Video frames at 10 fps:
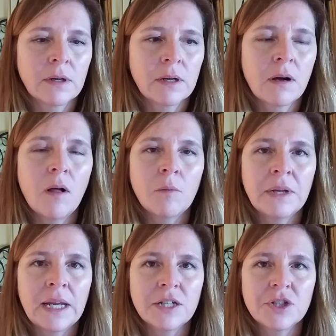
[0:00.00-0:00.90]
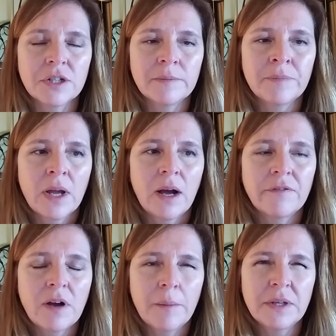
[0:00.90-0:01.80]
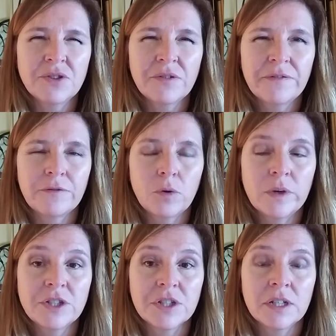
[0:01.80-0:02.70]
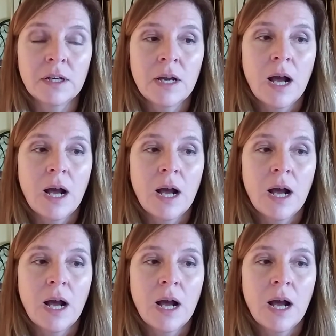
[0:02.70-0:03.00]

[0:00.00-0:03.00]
culmination, of coming to fruition,